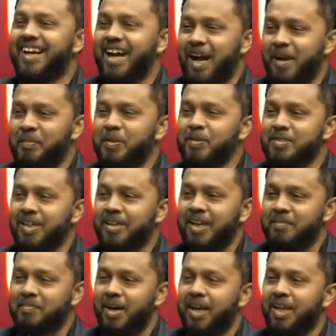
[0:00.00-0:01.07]
I mean, you sound
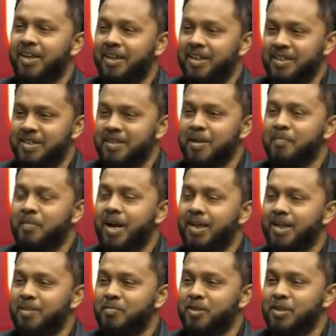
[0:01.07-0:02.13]
like my age. You know, my
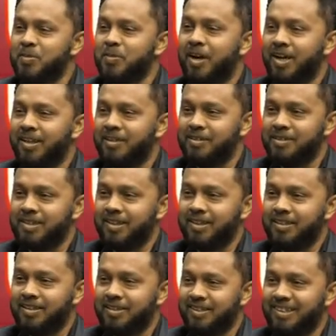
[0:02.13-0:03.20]
age, we used to hide those
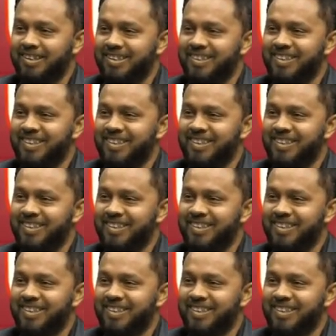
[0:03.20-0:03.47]
things. Oh, no.